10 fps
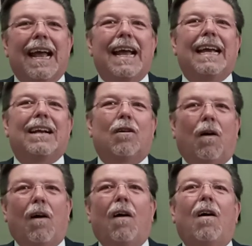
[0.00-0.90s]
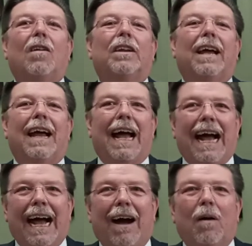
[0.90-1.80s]
a called
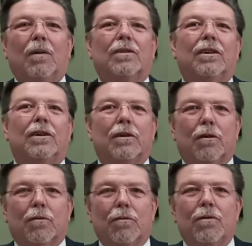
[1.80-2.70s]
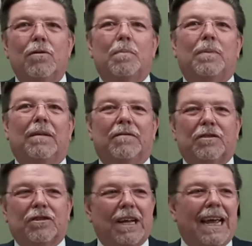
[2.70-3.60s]
out group of
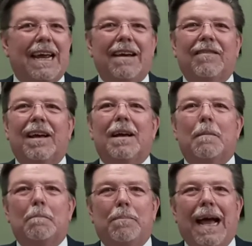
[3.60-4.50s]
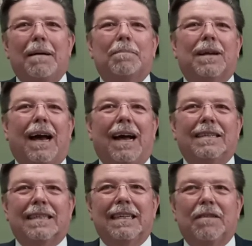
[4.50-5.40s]
saved,
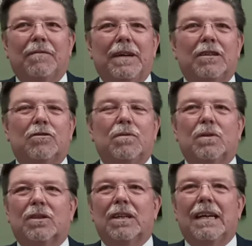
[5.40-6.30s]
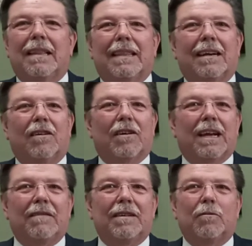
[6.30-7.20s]
baptized individuals that are
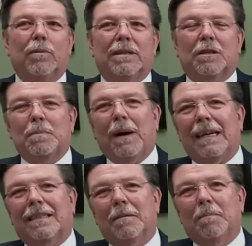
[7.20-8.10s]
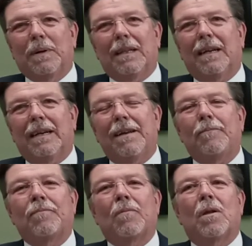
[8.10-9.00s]
given a
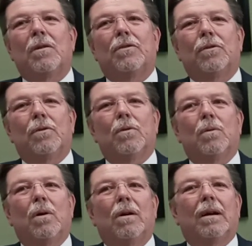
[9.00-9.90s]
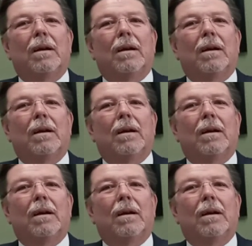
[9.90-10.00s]
responsibility to